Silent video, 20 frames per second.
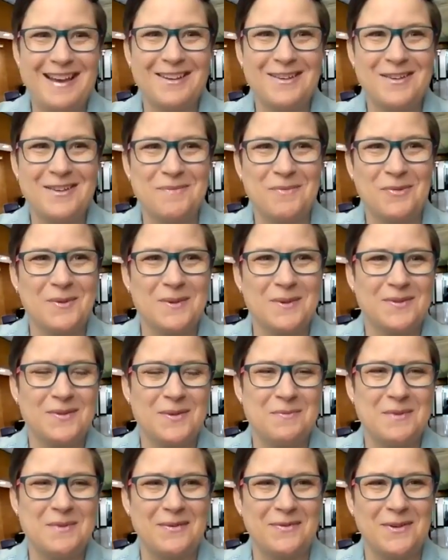that comes with
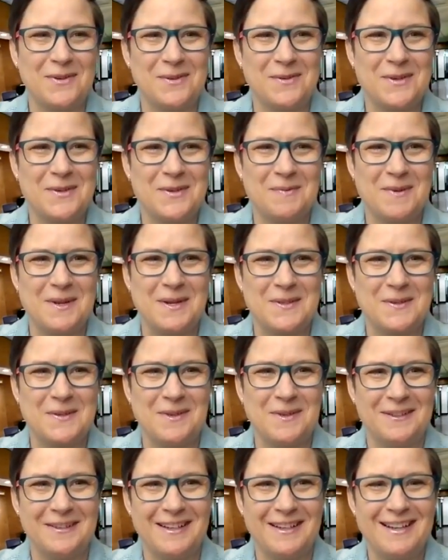different
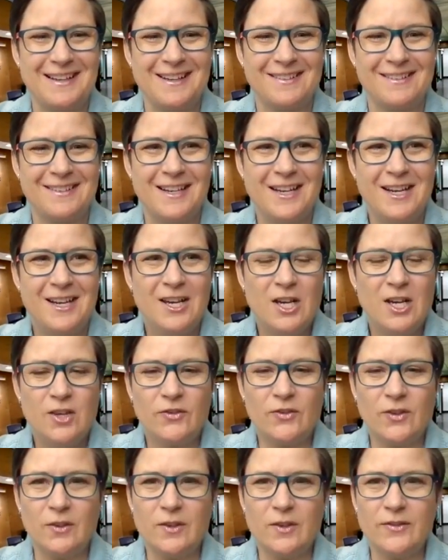responsibilities. So